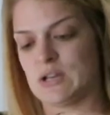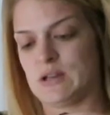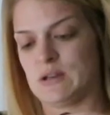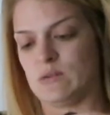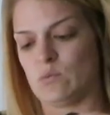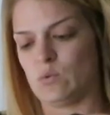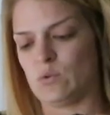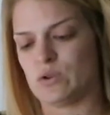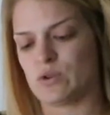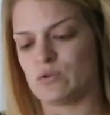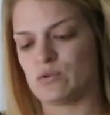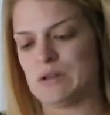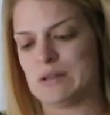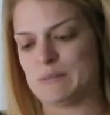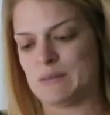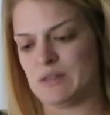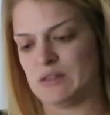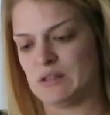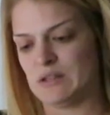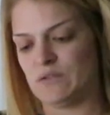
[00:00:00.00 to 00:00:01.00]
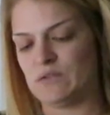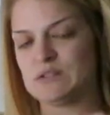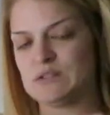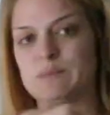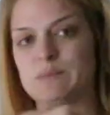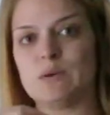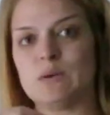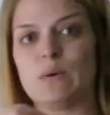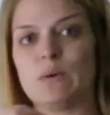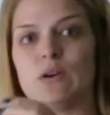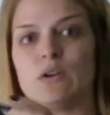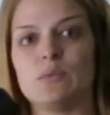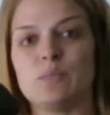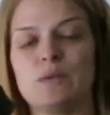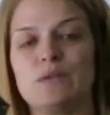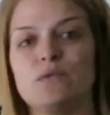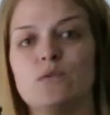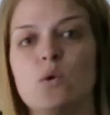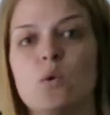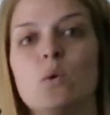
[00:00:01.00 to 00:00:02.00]
or the cream. I think you've seen me wear it
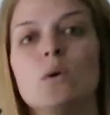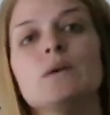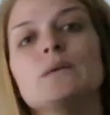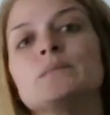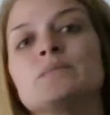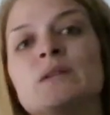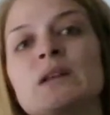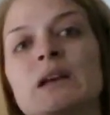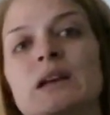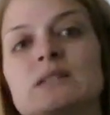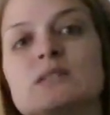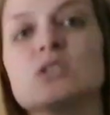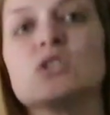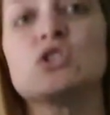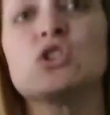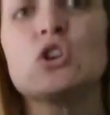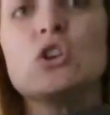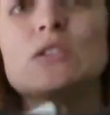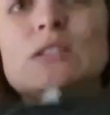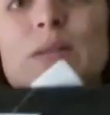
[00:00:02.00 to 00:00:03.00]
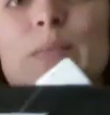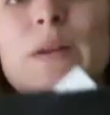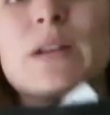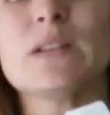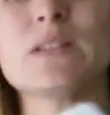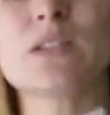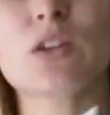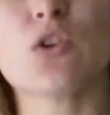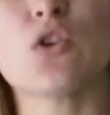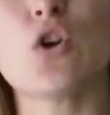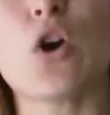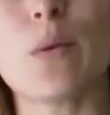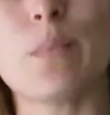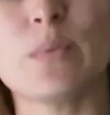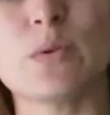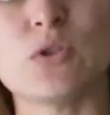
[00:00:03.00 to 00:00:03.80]
before. It's a jersey, but it's a crop